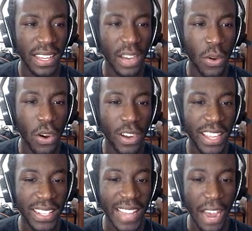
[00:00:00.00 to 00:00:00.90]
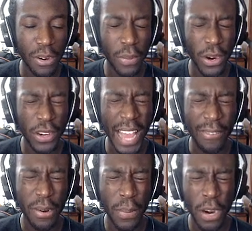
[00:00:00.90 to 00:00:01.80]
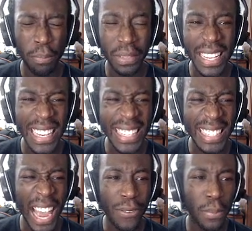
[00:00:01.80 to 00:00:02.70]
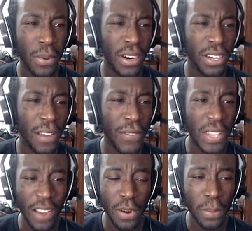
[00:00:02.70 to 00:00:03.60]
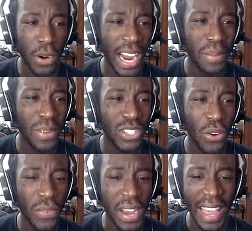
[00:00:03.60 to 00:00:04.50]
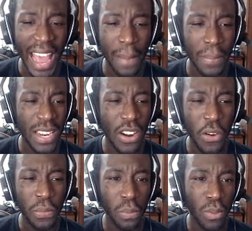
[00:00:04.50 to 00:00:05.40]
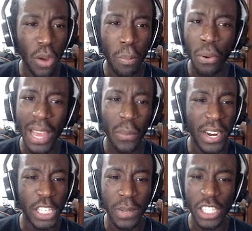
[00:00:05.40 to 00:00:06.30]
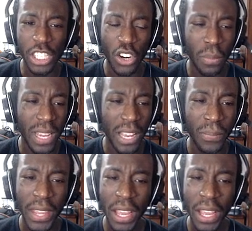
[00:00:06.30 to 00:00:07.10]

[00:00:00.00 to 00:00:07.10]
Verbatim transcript: Come on, die from the burn, die from the burn. Please die from the burn. Could you die from the burn? I'll be so fucking happy. Don't pull that 1 HP shit on me.